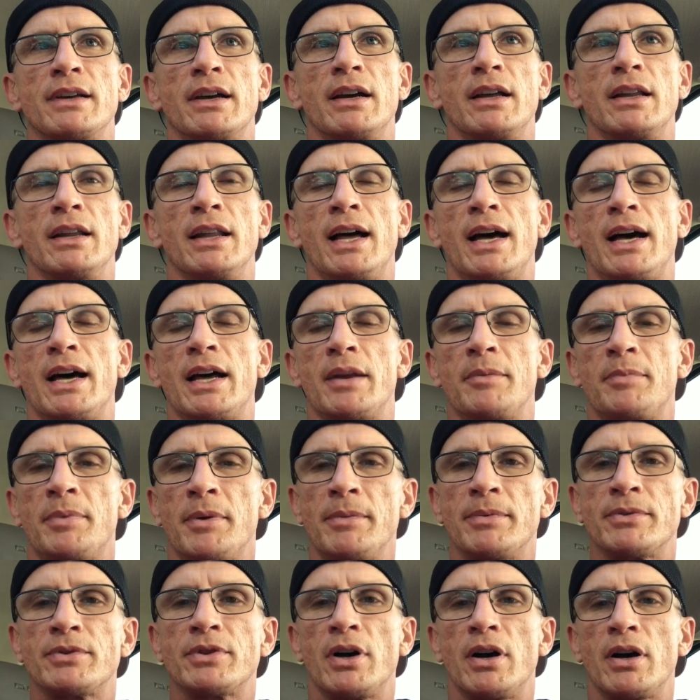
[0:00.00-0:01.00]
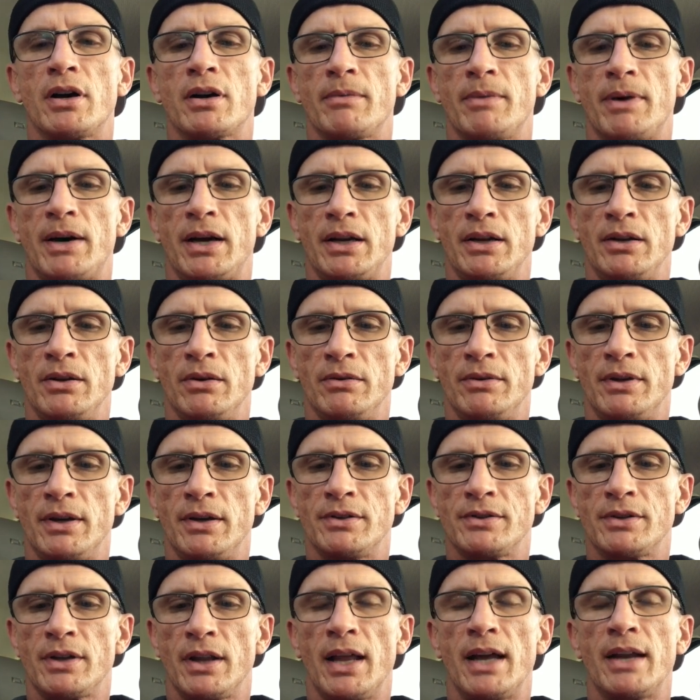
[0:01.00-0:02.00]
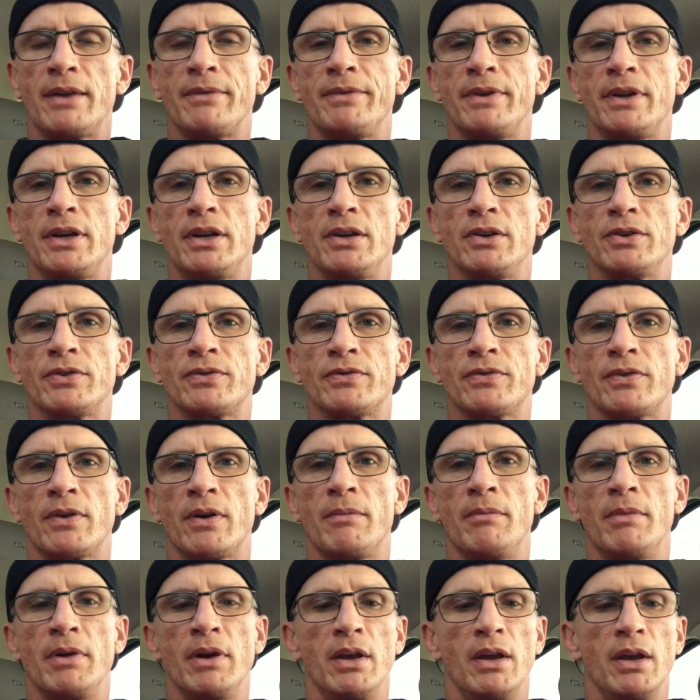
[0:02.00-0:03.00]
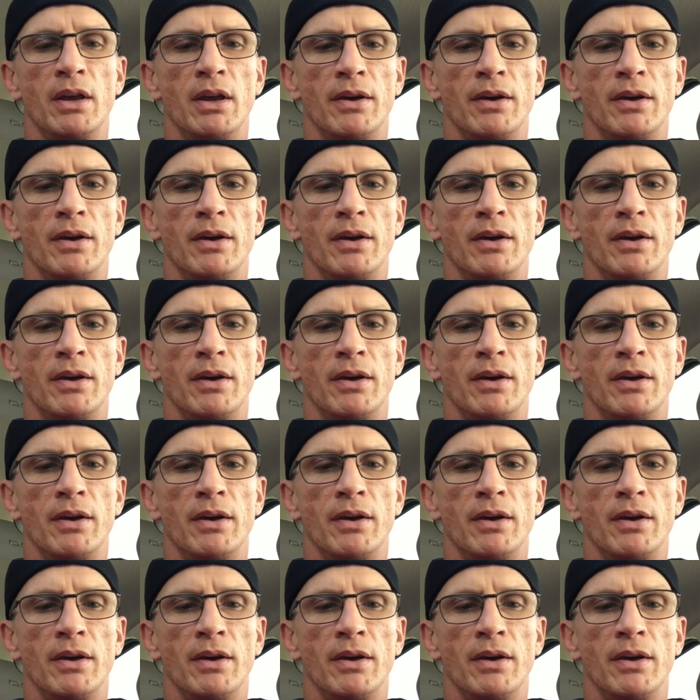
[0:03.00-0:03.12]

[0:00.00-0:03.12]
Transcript: a lot of people talk about it. You know, there's a lot of videos from